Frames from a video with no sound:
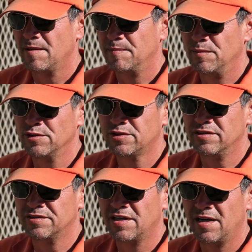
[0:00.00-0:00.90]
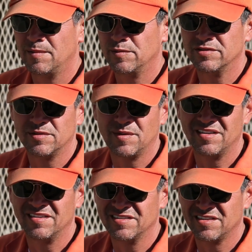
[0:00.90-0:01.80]
Most of the time when
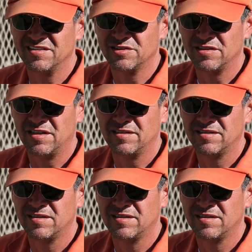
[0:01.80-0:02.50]
somebody does get shot,